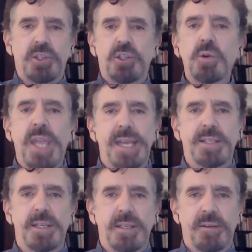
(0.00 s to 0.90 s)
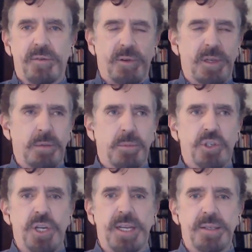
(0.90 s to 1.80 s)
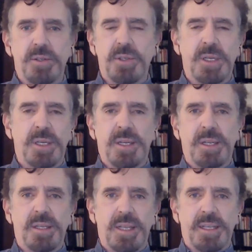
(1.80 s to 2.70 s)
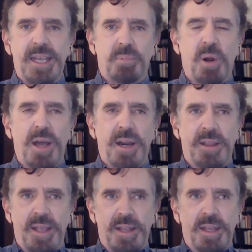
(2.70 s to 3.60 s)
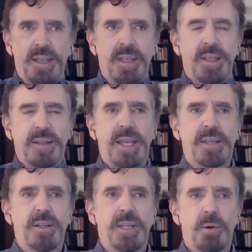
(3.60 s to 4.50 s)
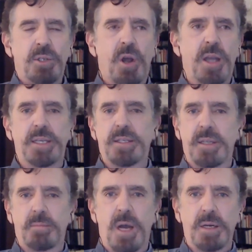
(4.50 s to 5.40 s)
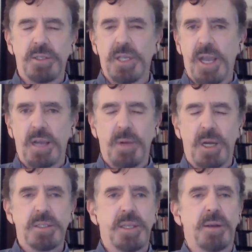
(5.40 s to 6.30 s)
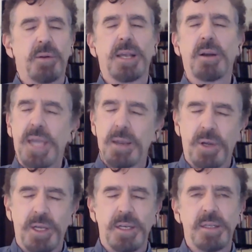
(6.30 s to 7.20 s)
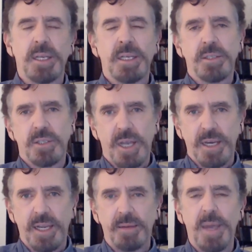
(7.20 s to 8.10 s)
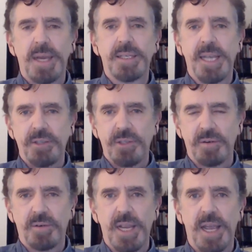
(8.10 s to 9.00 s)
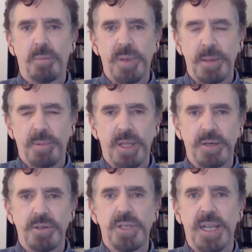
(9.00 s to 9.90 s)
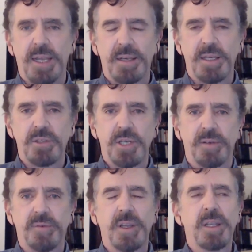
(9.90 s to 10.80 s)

suitcases of machines that they brought, and then they were talking to the monks, the young monks, and they were like, okay, we're going to study meditation to help people understand the shift.